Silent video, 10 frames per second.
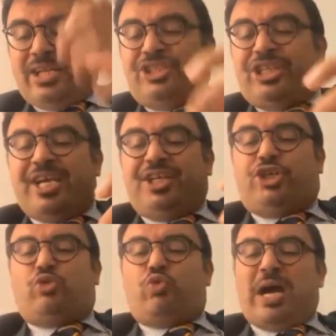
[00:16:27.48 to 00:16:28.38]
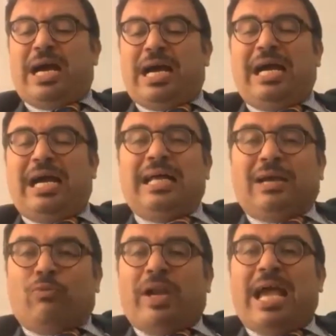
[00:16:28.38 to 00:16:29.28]
of the
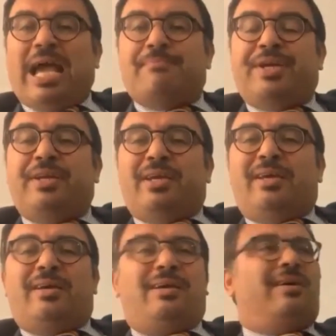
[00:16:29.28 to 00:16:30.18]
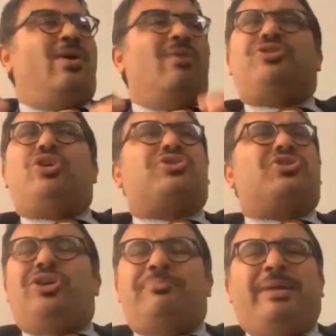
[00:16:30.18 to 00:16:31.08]
army and the security forces,
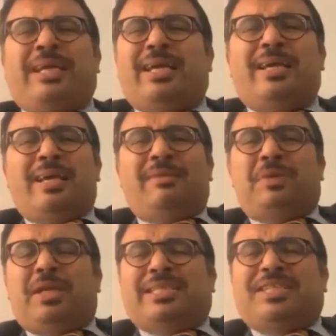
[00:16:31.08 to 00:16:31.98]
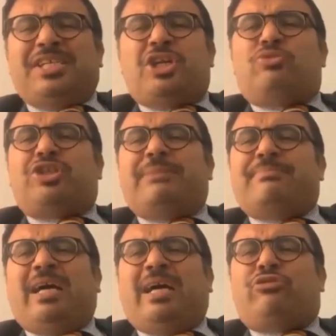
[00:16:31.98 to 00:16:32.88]
they are part of Tunisian
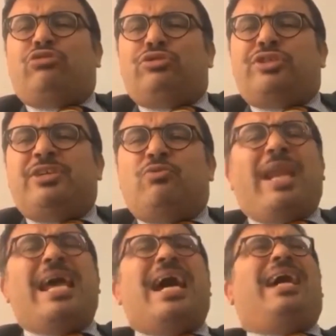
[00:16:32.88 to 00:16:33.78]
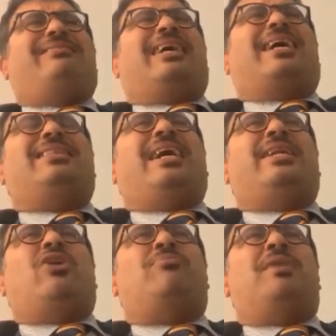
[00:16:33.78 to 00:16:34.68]
society, and I do not believe that
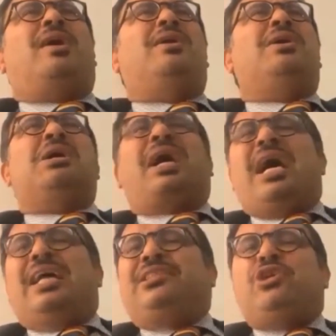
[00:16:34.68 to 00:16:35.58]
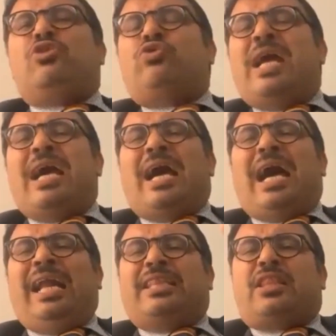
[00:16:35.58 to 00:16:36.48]
they are able to
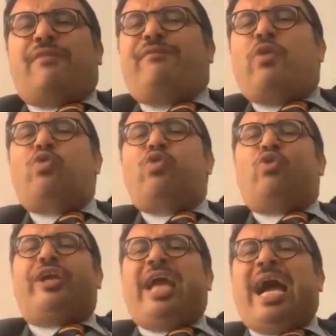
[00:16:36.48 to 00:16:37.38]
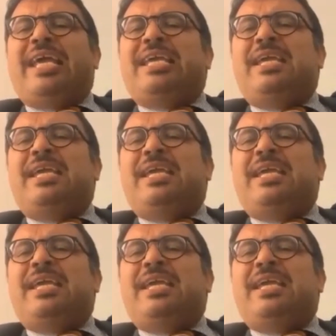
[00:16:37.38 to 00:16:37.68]
go above